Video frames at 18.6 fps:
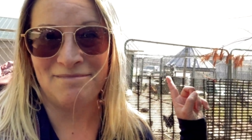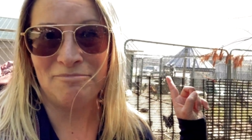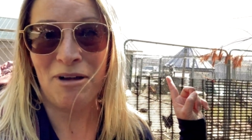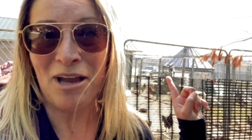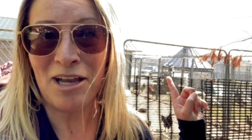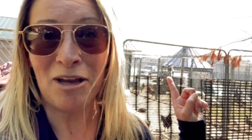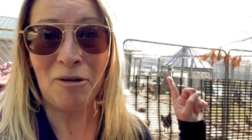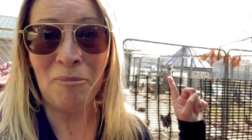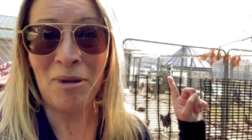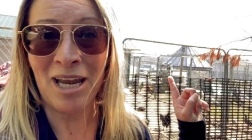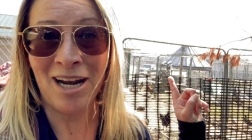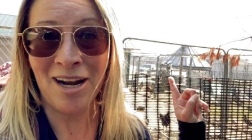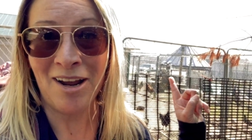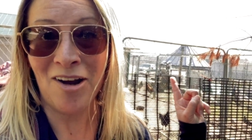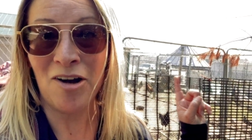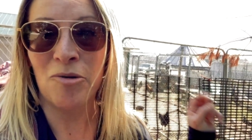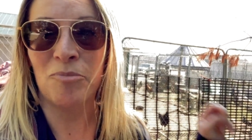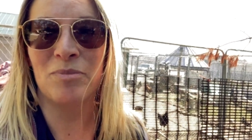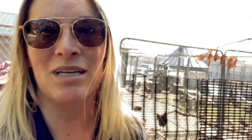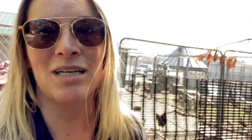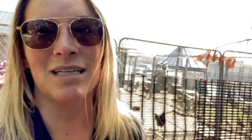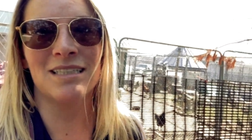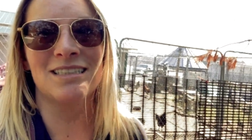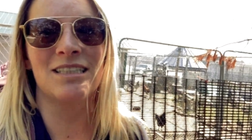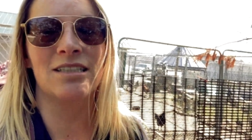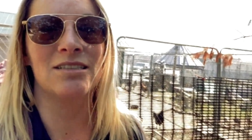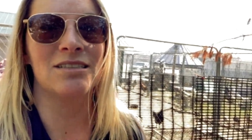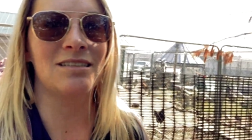My Camino,
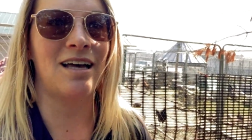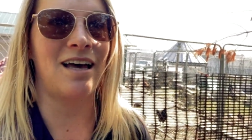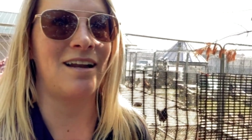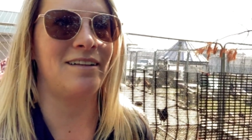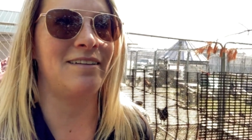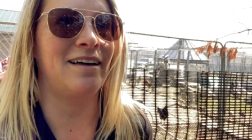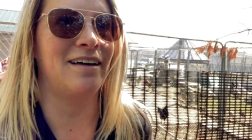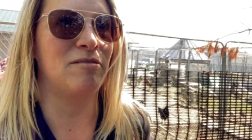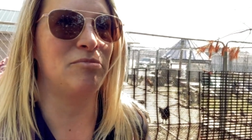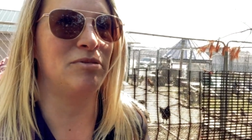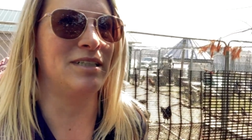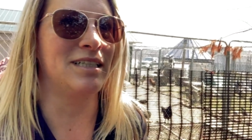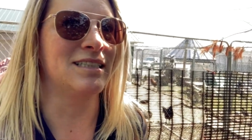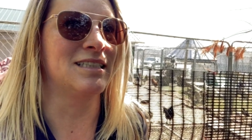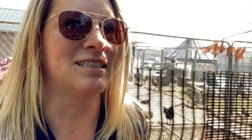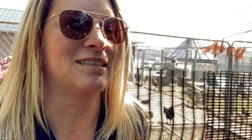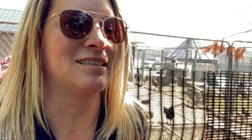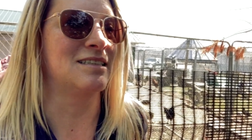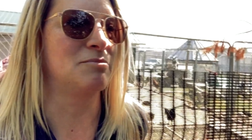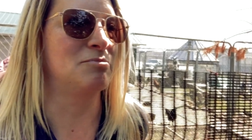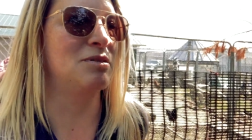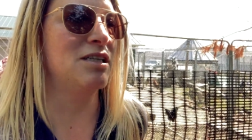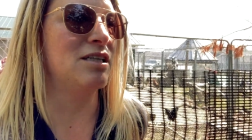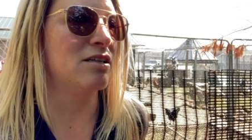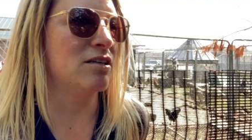because there's not a lot of places to pee.